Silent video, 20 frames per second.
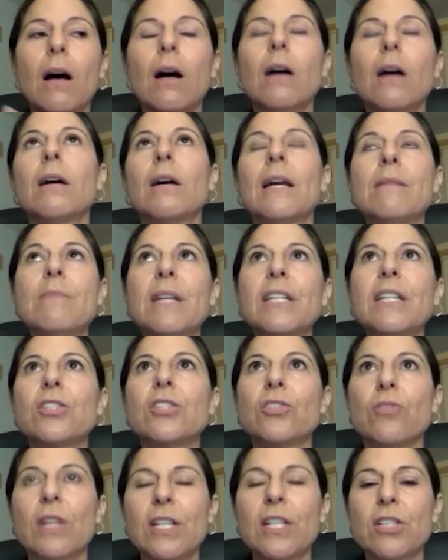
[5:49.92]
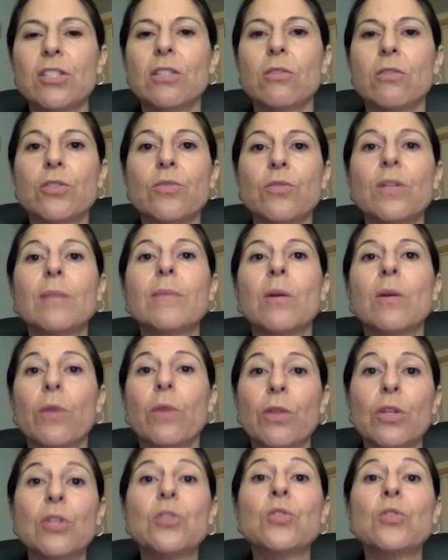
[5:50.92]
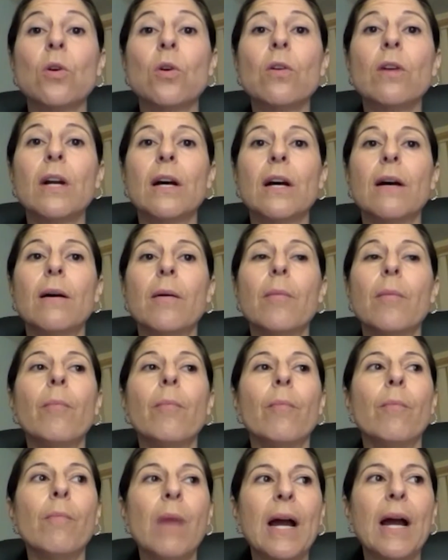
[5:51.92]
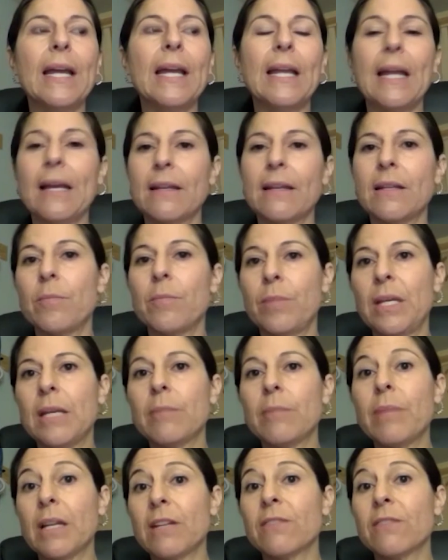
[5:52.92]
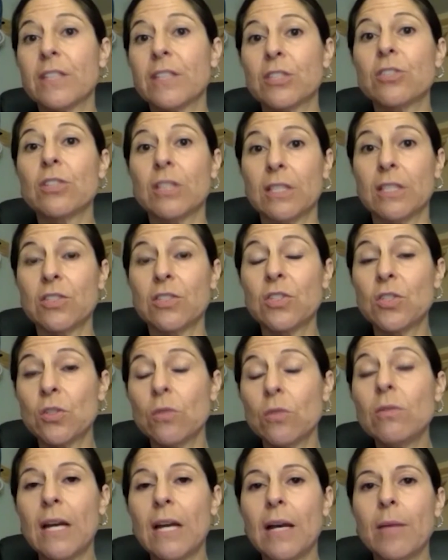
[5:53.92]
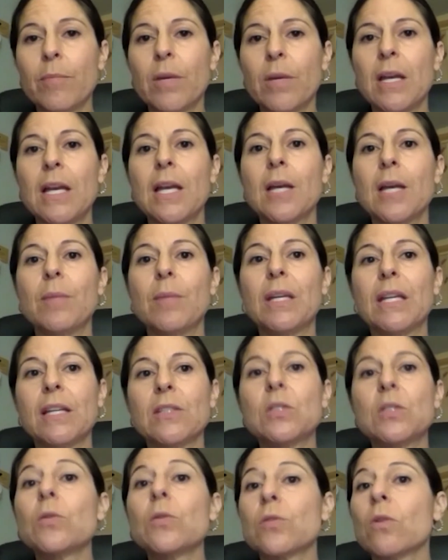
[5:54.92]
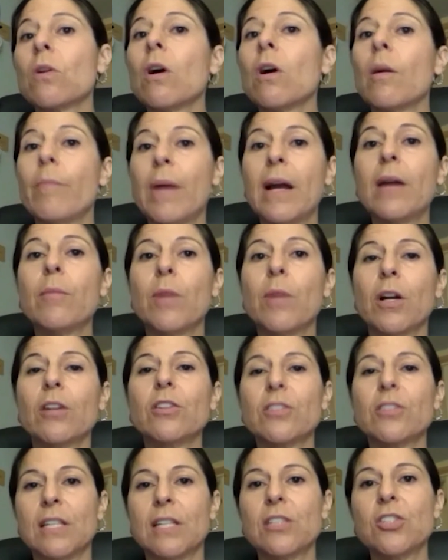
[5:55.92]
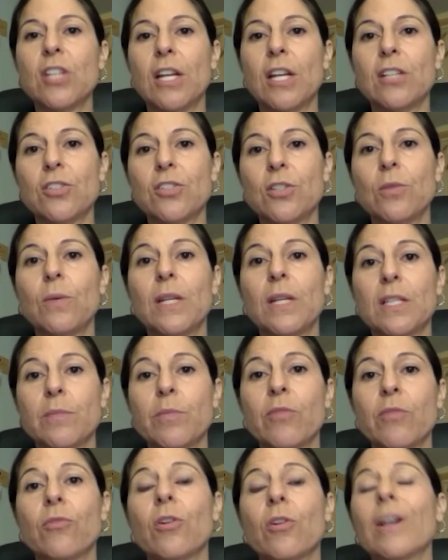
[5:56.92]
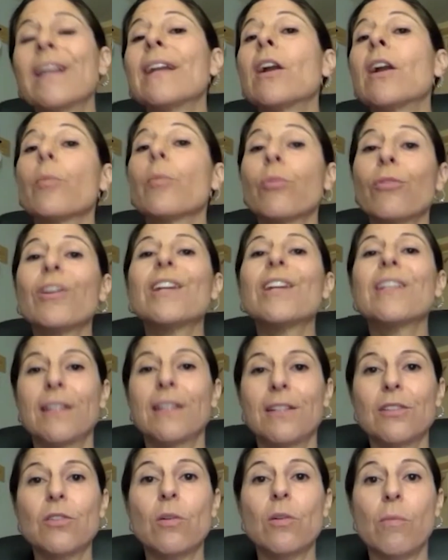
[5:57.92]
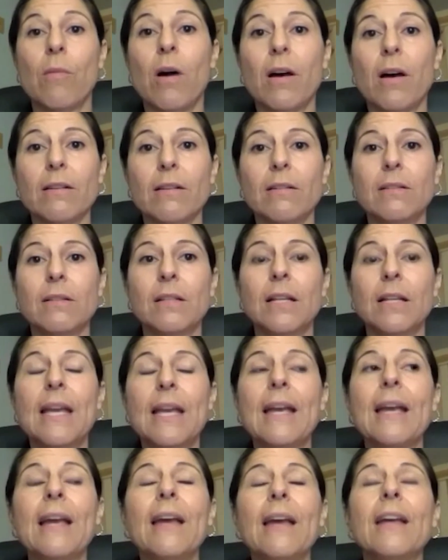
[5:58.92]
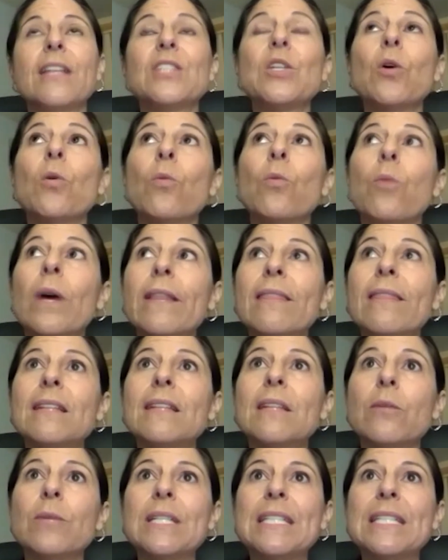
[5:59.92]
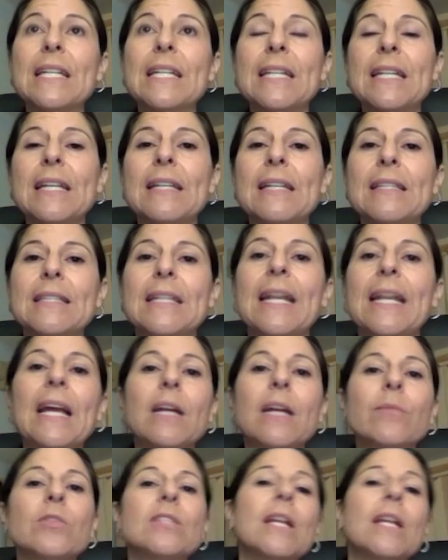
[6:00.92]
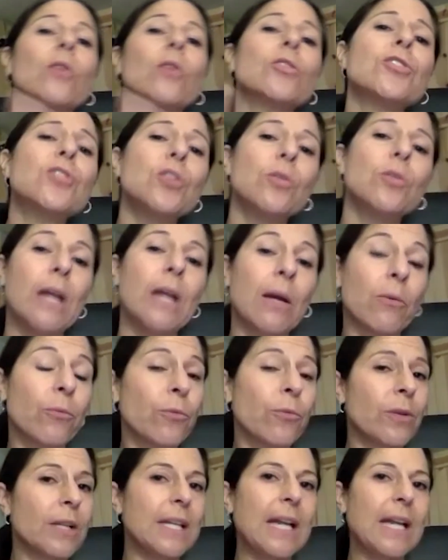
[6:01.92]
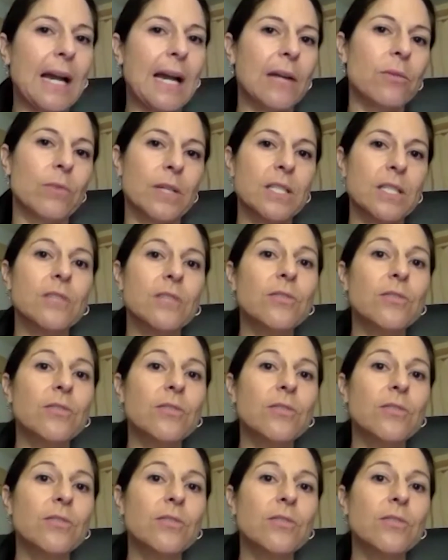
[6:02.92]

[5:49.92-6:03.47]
administration or treatment with a DORA might end up being beneficial in SUDEP, because those are all biomarkers that change two weeks before in our preclinical model. So one thing that we did is in animals that are at really high risk for